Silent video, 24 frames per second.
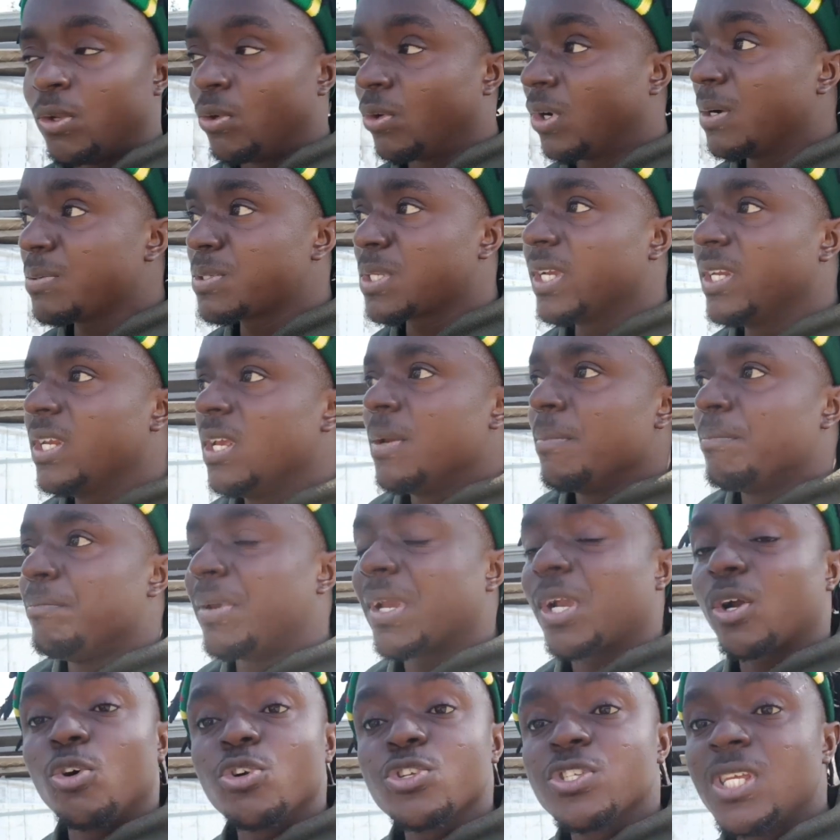You know what I'm saying?
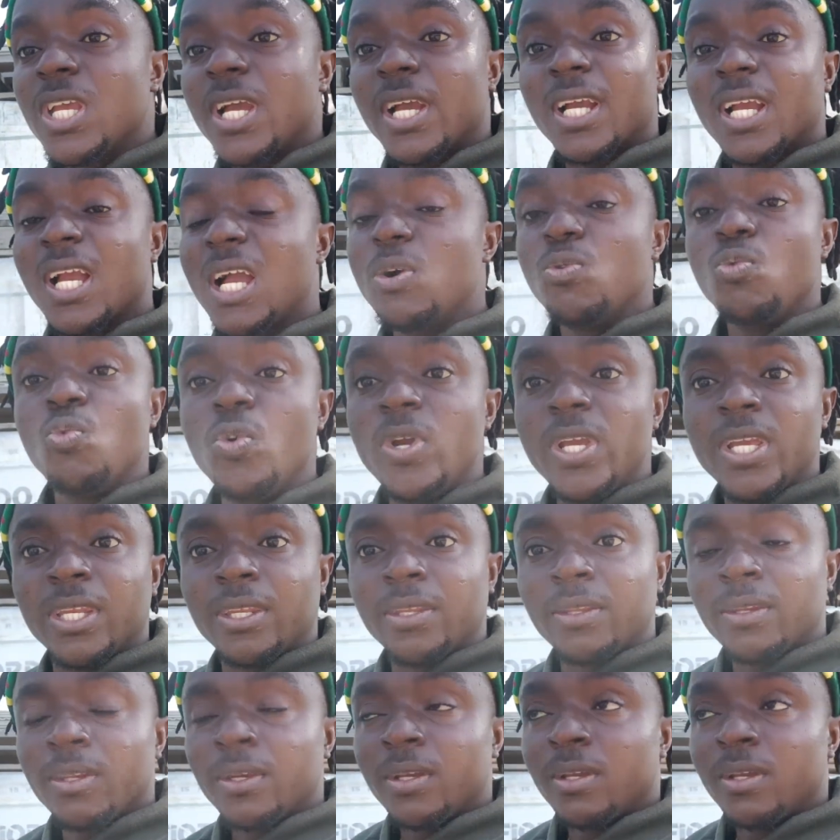Because they can't win.